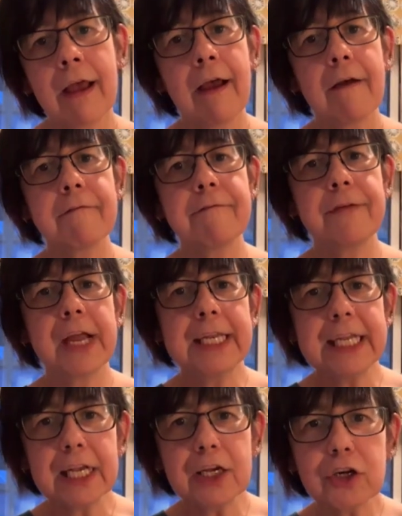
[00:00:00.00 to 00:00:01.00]

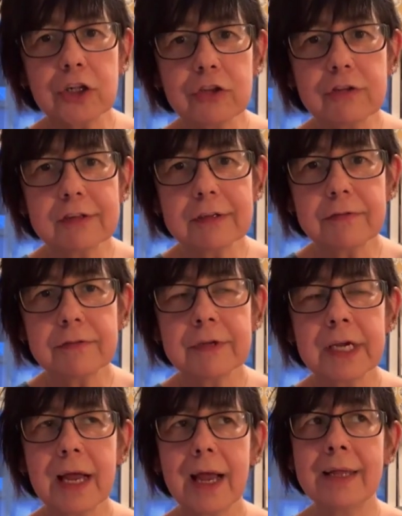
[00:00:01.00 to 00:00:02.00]
very inclusive,
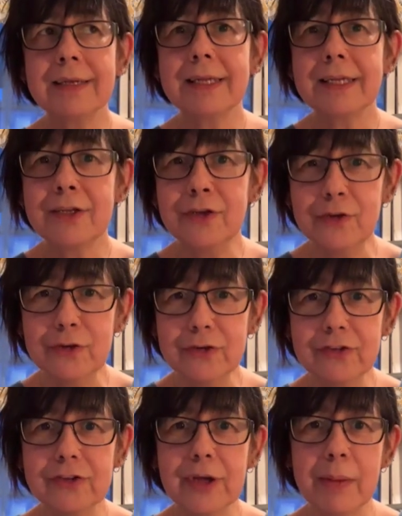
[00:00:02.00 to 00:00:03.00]
and a
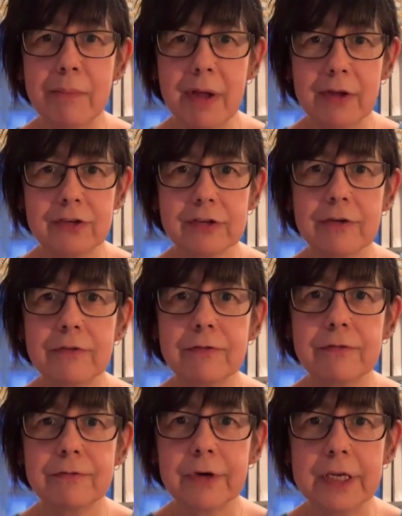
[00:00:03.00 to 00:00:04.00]
huge amount of
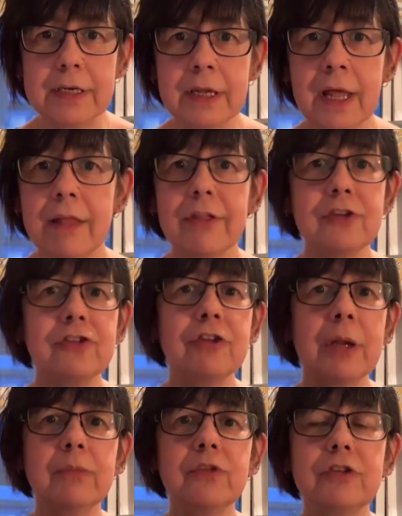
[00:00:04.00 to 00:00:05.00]
fun. The
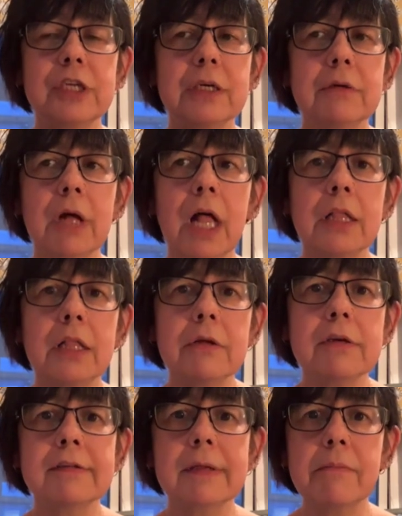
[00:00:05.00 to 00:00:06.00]
trim trail
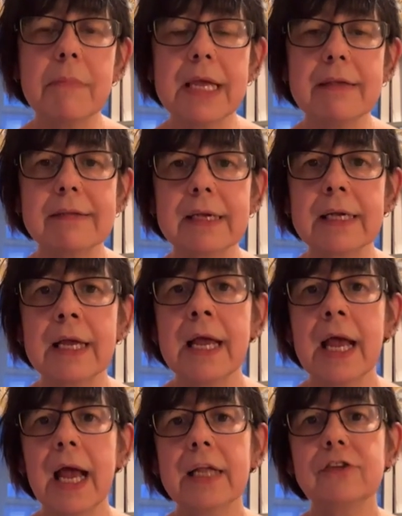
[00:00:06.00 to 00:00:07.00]
looks amazing,
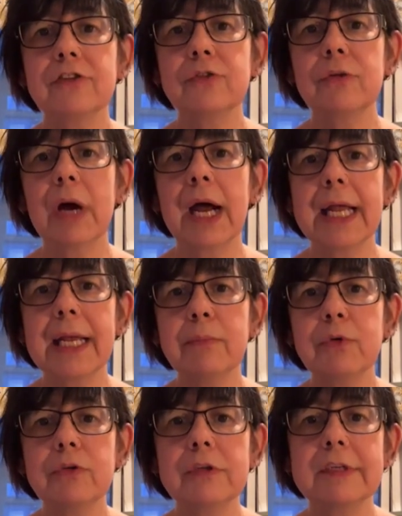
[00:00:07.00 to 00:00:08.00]
and so I
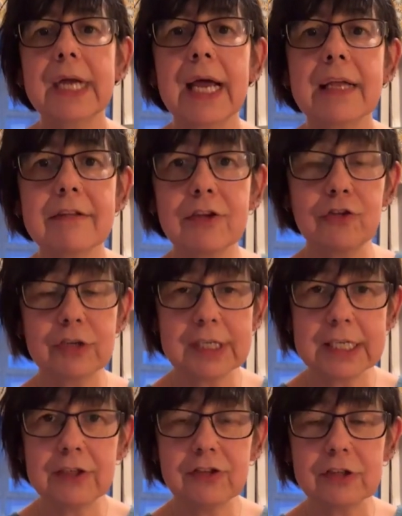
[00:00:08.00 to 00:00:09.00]
am going to ask your
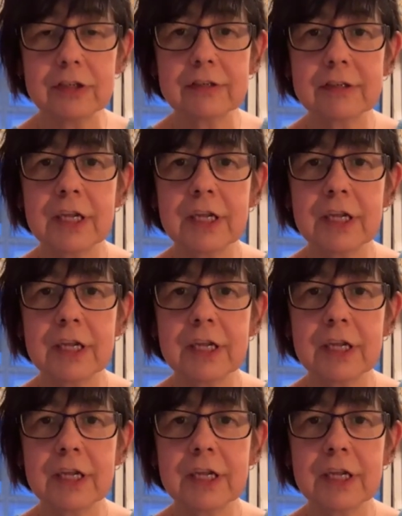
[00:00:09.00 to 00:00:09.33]
teachers